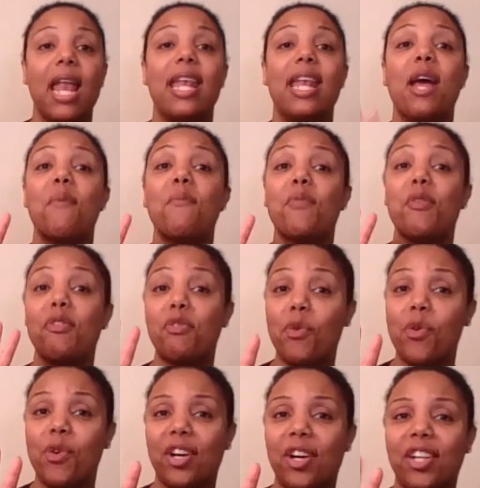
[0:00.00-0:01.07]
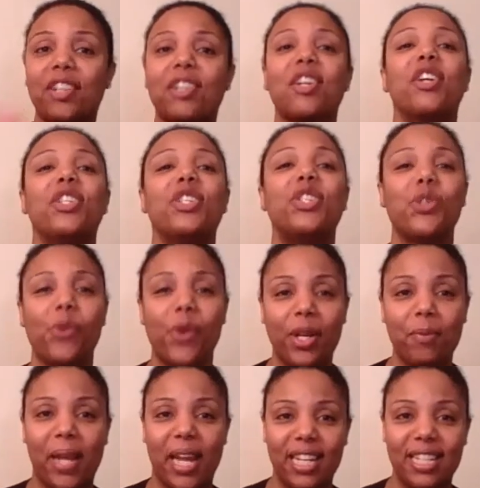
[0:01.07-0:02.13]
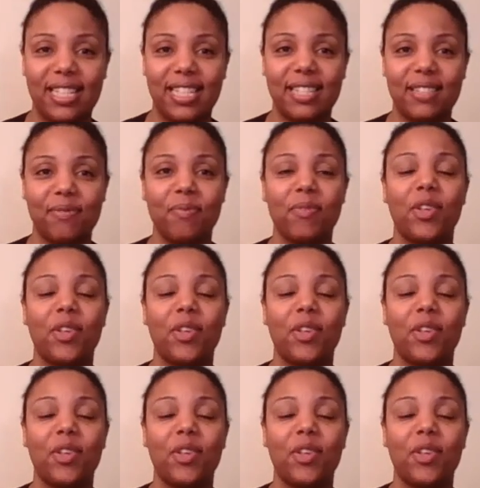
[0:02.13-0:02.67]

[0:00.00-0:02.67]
Number 4, joint pains.